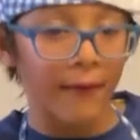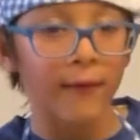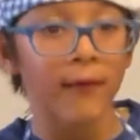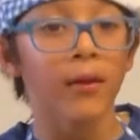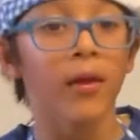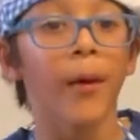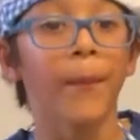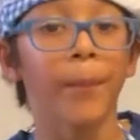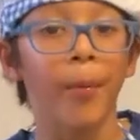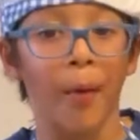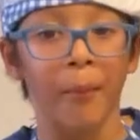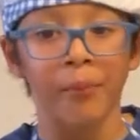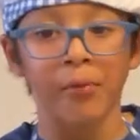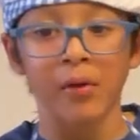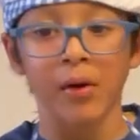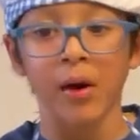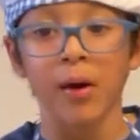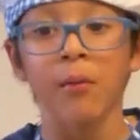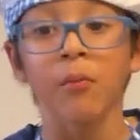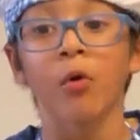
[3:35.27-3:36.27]
in the
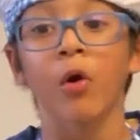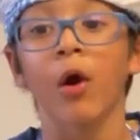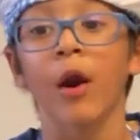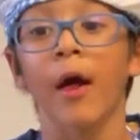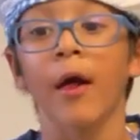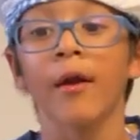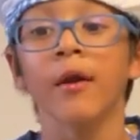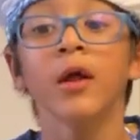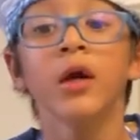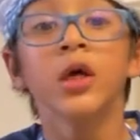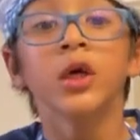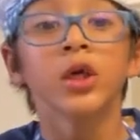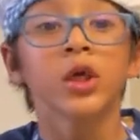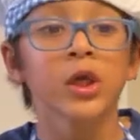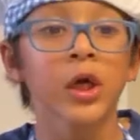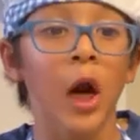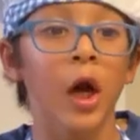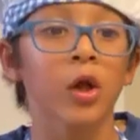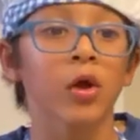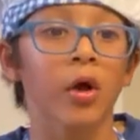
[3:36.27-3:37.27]
popsicle mold and
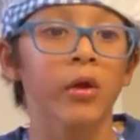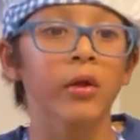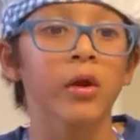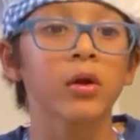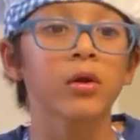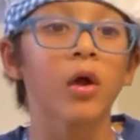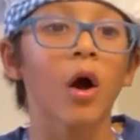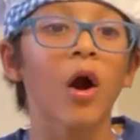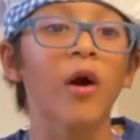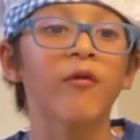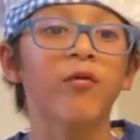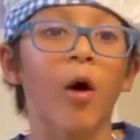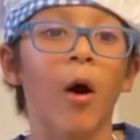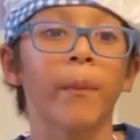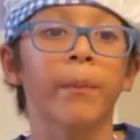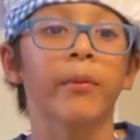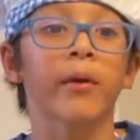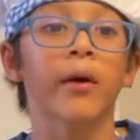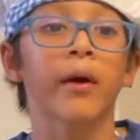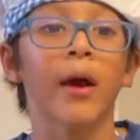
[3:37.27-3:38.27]
start on the third
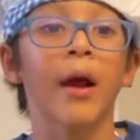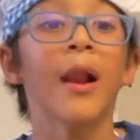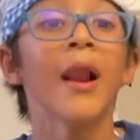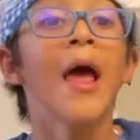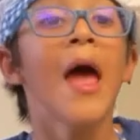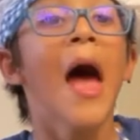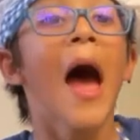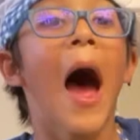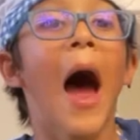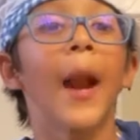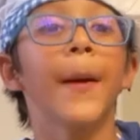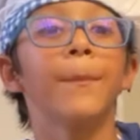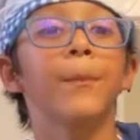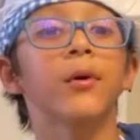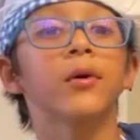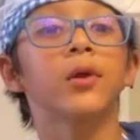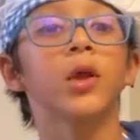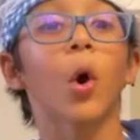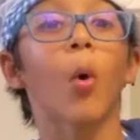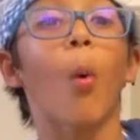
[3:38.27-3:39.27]
popsicle and
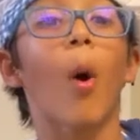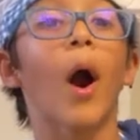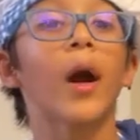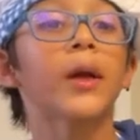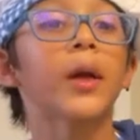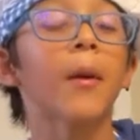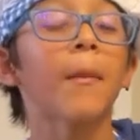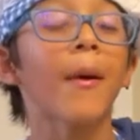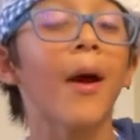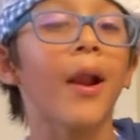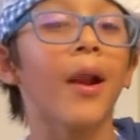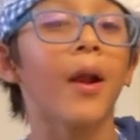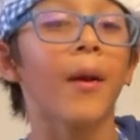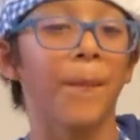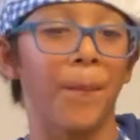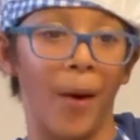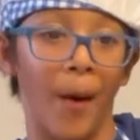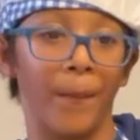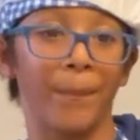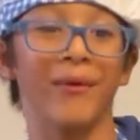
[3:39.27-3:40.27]
put the
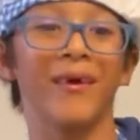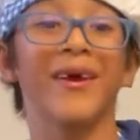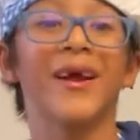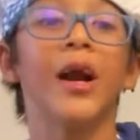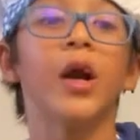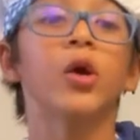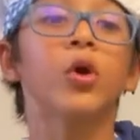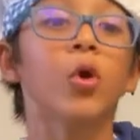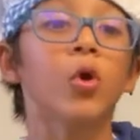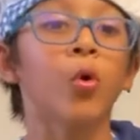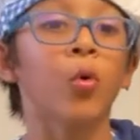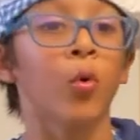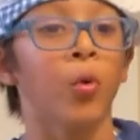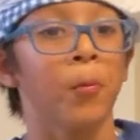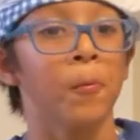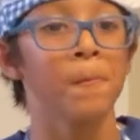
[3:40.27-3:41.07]
watermelon popsicle too.